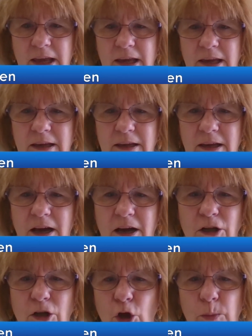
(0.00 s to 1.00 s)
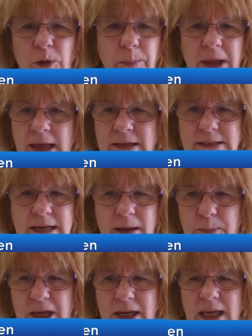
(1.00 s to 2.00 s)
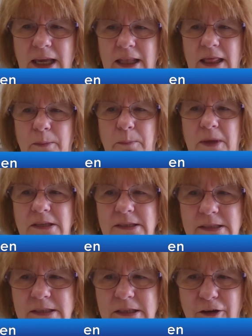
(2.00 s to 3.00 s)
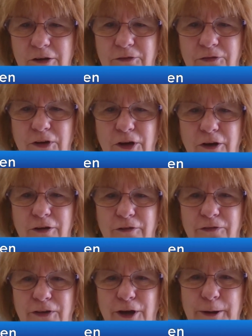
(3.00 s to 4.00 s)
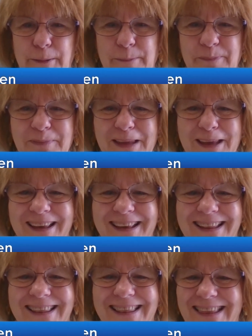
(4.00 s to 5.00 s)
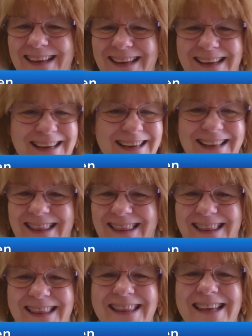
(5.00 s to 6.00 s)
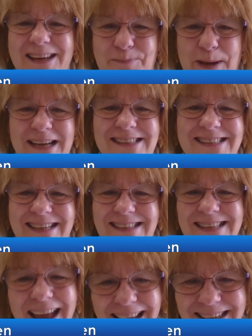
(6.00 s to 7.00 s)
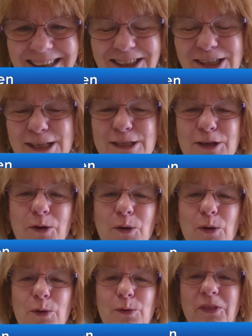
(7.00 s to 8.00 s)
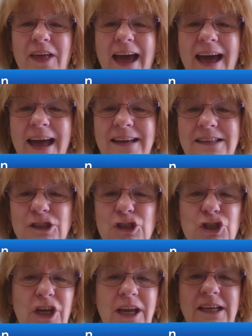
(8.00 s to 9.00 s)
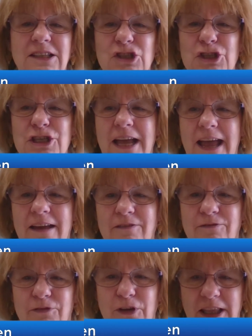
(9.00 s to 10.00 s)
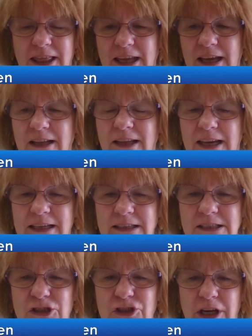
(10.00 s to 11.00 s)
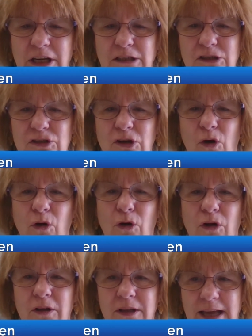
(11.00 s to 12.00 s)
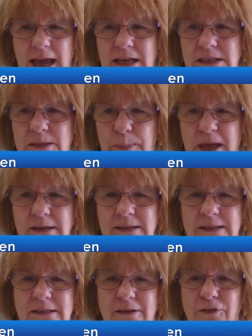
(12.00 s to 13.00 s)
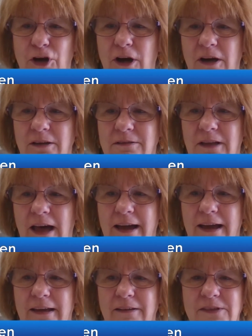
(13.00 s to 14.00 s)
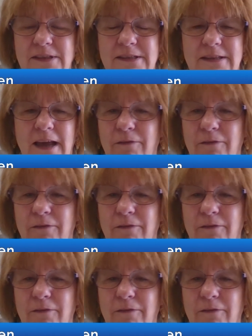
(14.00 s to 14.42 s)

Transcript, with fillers: a, a global pandemic in the midst of of um, the the bicentennial so that changed everything like it's changed all aspects of our lives